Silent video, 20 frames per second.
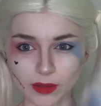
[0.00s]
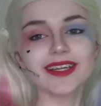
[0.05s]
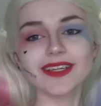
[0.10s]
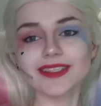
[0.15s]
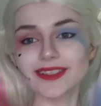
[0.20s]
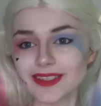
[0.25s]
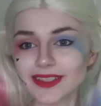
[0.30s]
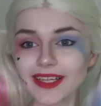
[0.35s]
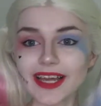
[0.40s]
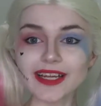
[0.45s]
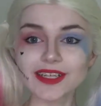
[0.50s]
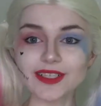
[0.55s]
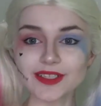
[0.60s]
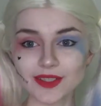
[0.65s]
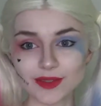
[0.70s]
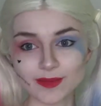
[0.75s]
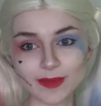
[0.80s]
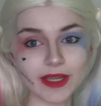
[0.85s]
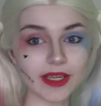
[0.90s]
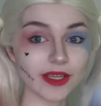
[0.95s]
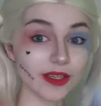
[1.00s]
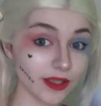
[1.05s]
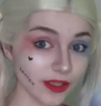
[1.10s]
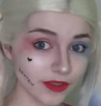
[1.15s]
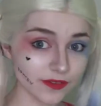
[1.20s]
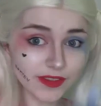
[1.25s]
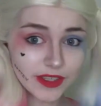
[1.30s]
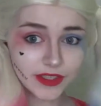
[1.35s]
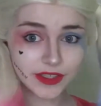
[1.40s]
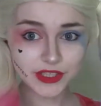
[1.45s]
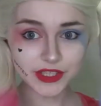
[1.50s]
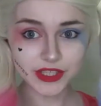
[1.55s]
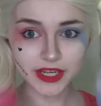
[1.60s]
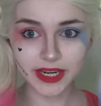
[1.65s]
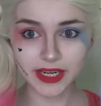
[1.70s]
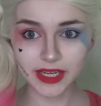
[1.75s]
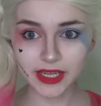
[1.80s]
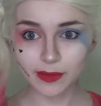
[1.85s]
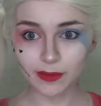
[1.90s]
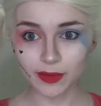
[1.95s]
Because the light does make it look very
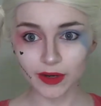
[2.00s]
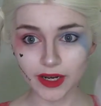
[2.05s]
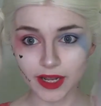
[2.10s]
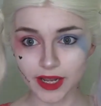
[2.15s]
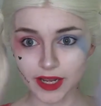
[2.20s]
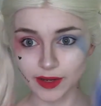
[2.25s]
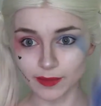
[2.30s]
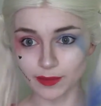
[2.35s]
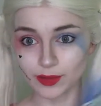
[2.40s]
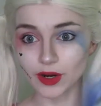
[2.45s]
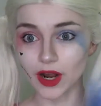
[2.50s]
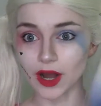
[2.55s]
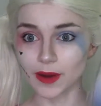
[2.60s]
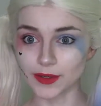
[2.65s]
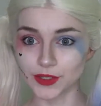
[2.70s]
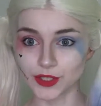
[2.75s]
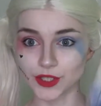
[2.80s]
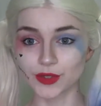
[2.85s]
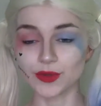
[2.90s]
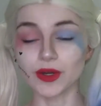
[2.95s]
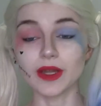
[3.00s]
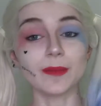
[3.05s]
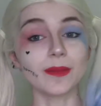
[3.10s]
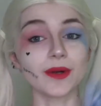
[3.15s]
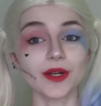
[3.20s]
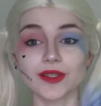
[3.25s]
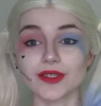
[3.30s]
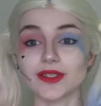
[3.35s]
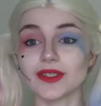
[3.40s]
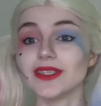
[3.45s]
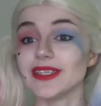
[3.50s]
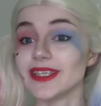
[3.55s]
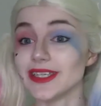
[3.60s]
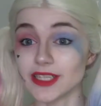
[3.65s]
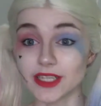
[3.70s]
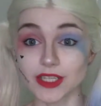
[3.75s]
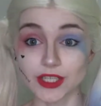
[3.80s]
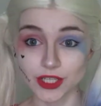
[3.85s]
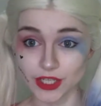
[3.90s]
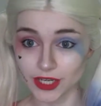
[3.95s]
shiny, but I promise you in person
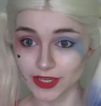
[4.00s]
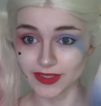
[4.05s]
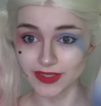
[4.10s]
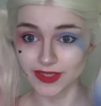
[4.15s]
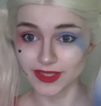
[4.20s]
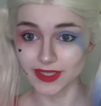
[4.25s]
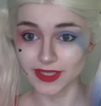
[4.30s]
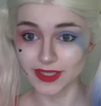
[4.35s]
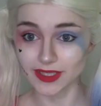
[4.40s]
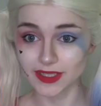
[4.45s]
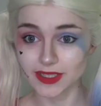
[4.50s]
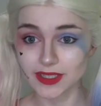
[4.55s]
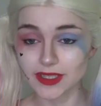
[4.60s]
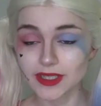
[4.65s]
it doesn't.